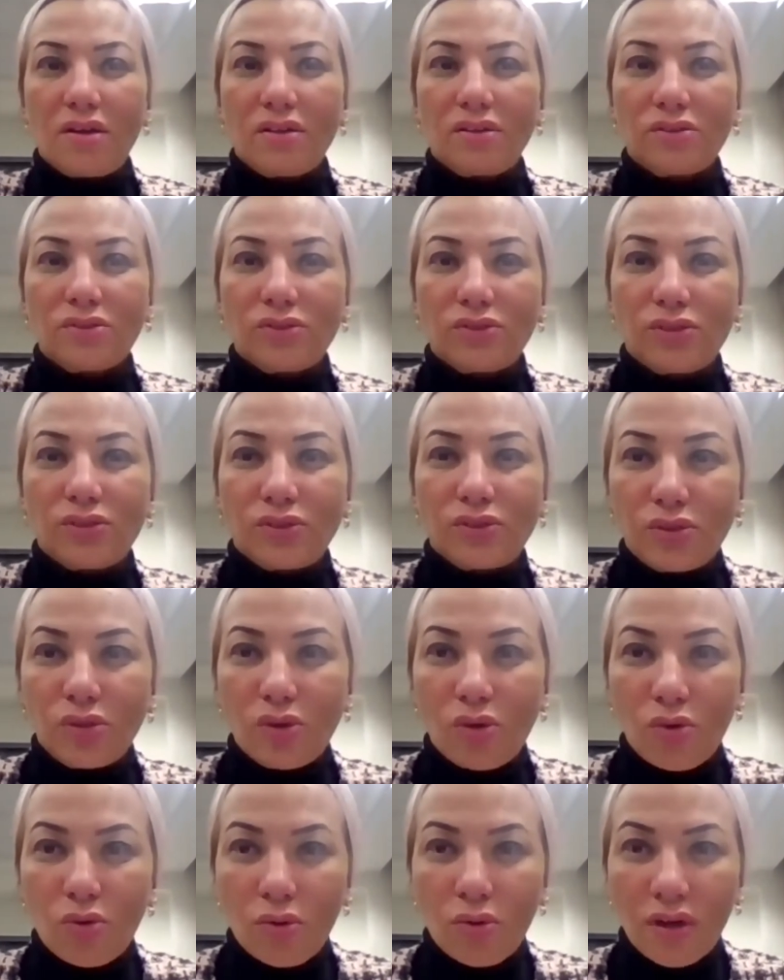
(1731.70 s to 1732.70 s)
So
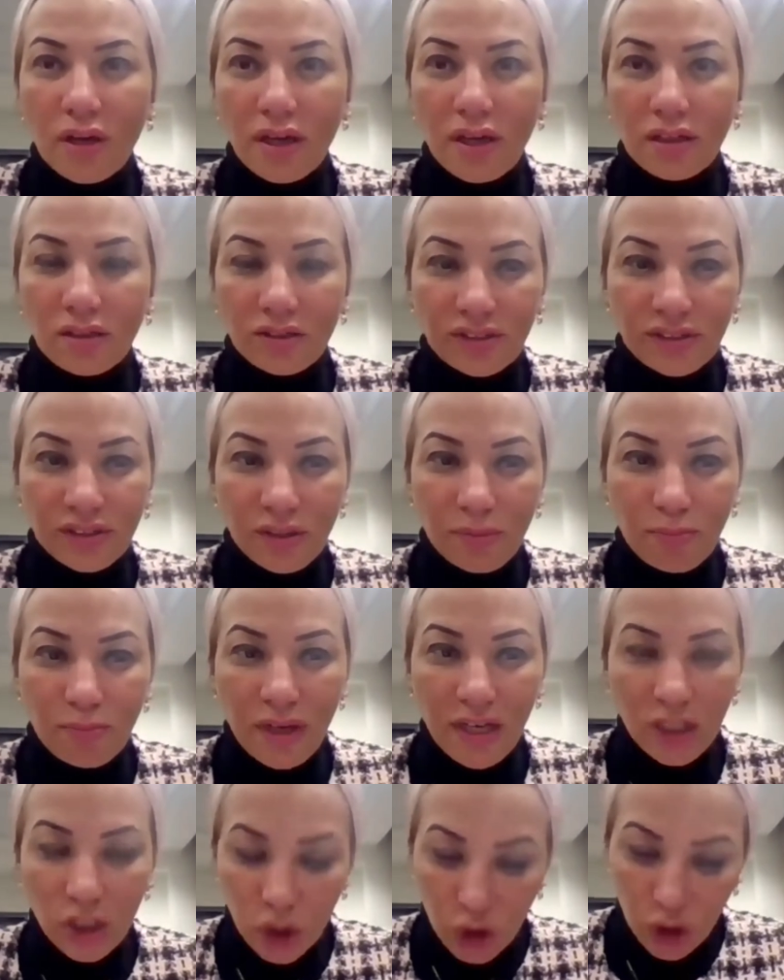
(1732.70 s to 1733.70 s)
it's a
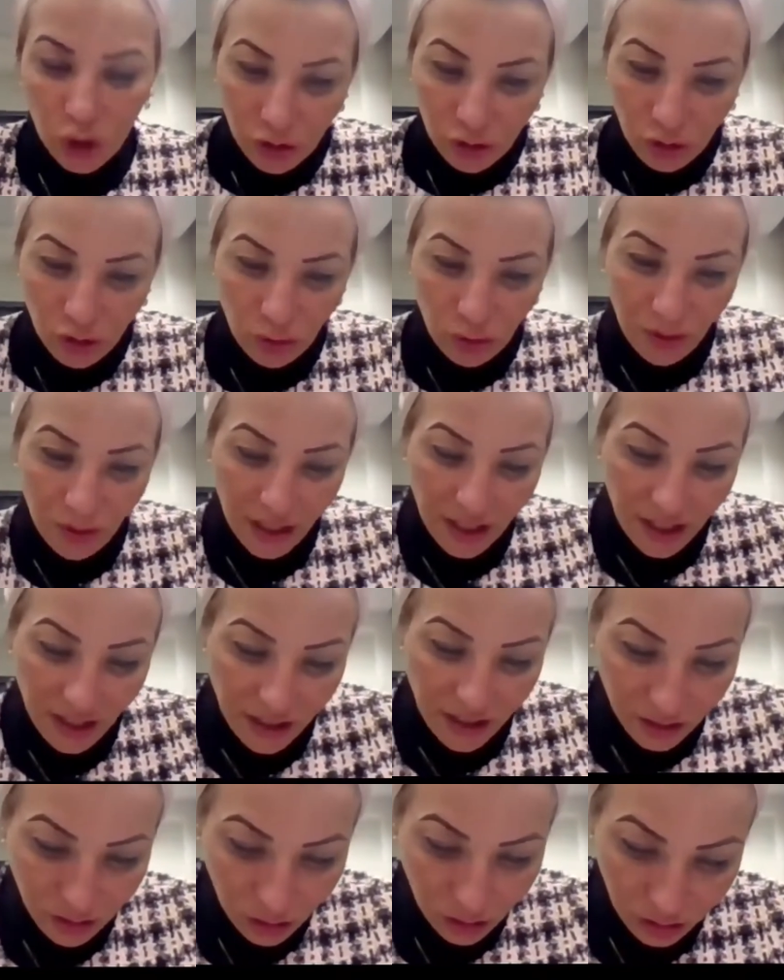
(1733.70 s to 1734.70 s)
pleasure to be
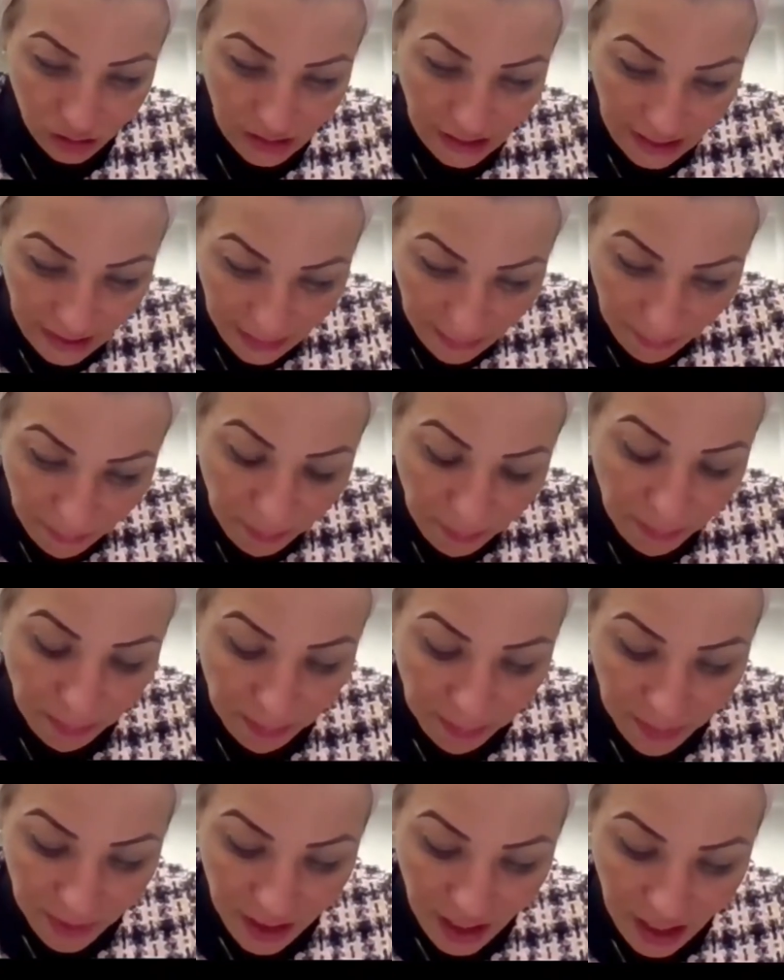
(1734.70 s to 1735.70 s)
here today,
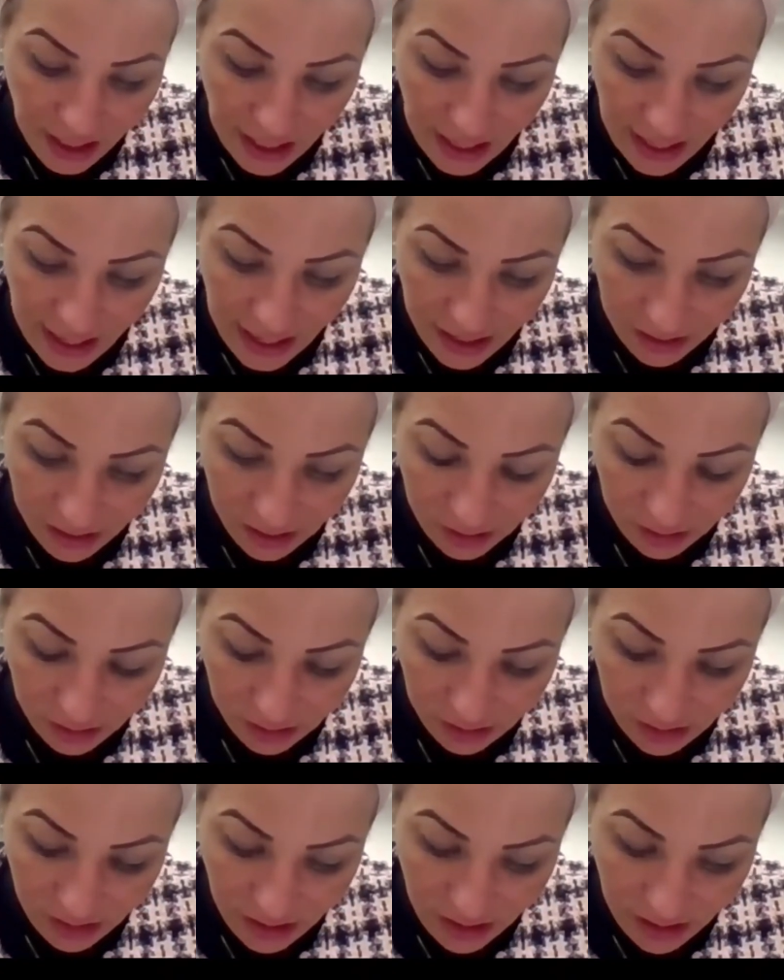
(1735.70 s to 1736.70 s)

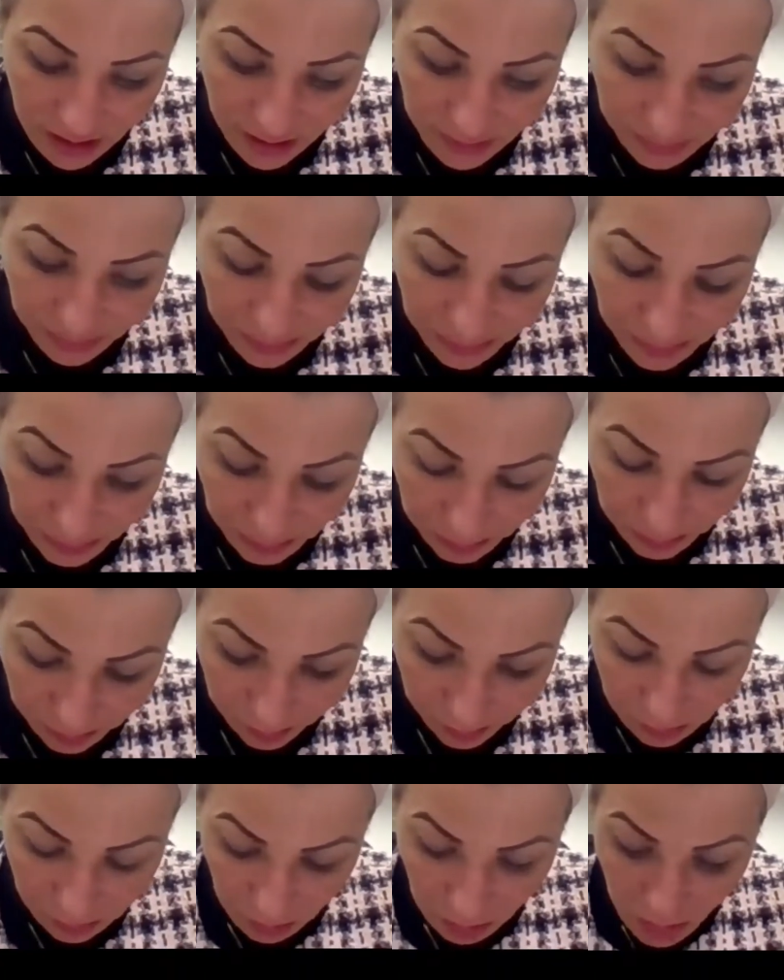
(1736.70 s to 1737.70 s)
and
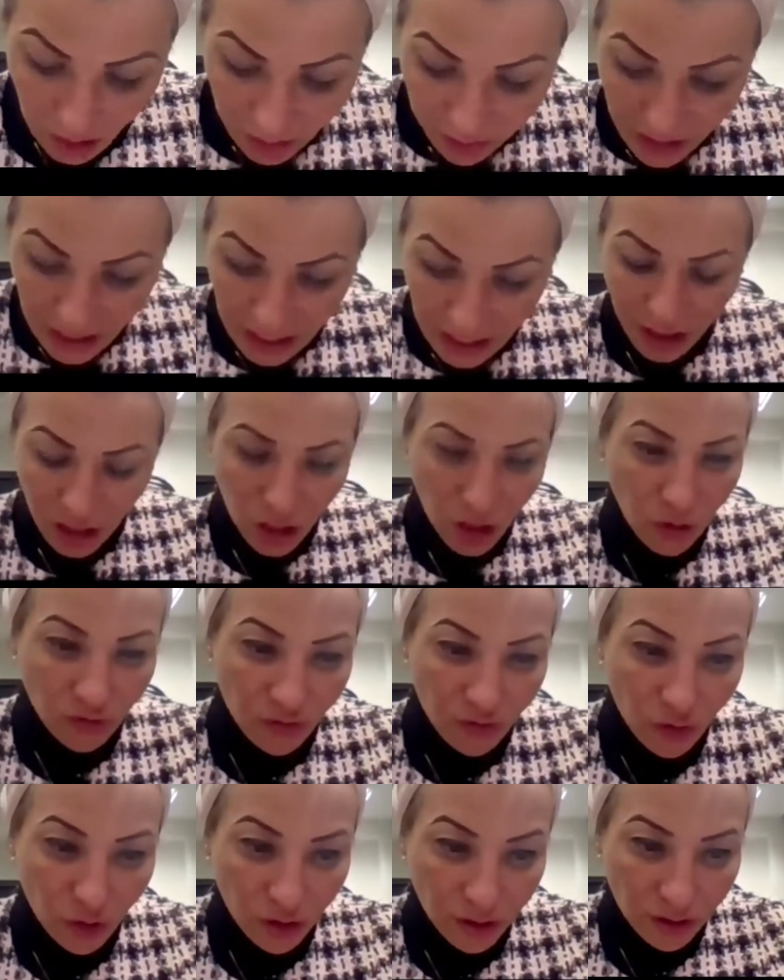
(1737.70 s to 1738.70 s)
thank you
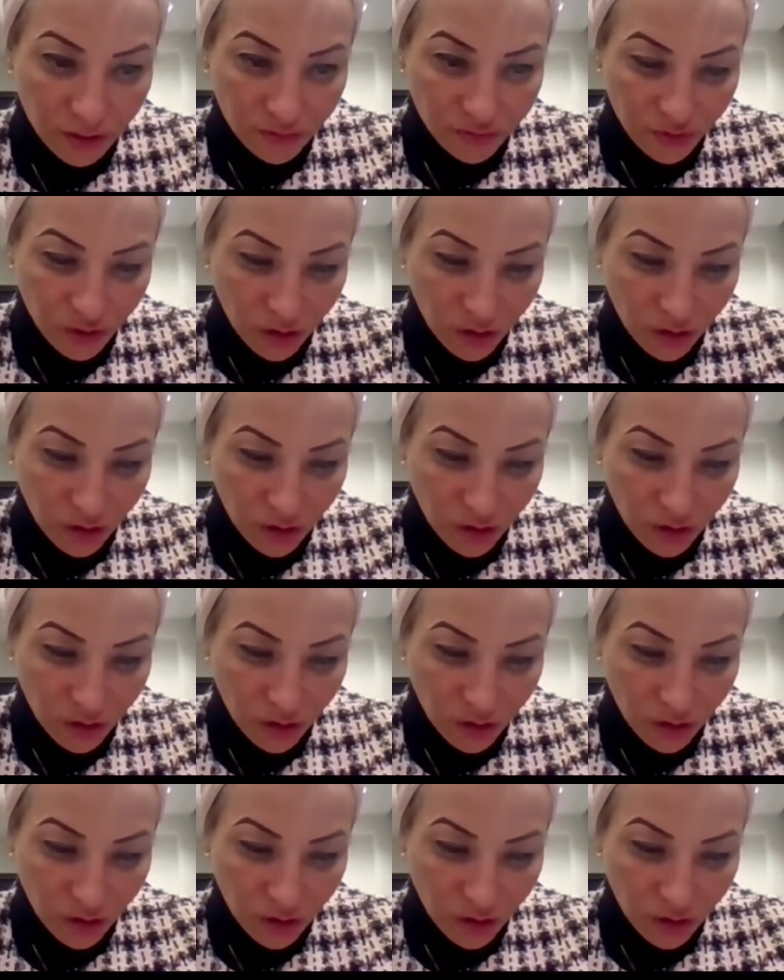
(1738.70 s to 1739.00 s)
for